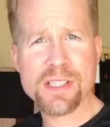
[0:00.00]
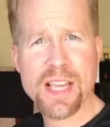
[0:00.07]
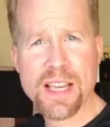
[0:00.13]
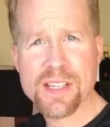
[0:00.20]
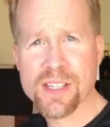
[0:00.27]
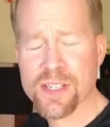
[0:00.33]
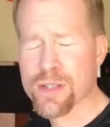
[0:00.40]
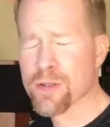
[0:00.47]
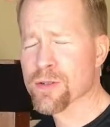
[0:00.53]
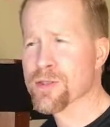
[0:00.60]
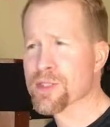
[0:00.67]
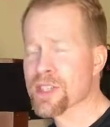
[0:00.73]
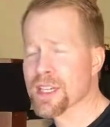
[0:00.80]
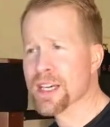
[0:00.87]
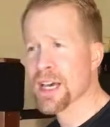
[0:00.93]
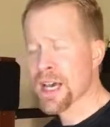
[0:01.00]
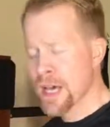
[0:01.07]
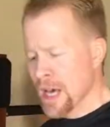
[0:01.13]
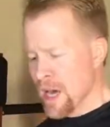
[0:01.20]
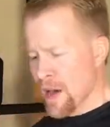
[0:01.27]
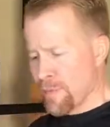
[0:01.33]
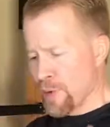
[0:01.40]
section, you'll see
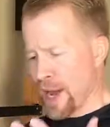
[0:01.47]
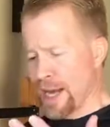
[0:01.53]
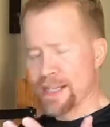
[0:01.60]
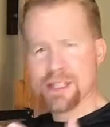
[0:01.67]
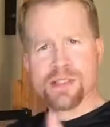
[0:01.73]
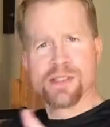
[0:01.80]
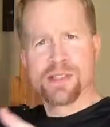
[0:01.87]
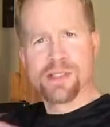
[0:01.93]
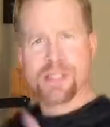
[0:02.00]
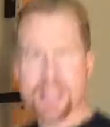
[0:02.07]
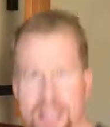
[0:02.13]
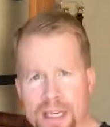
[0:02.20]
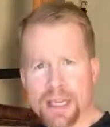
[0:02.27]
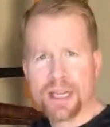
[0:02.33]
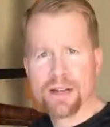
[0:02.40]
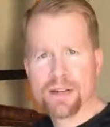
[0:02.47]
practice sinking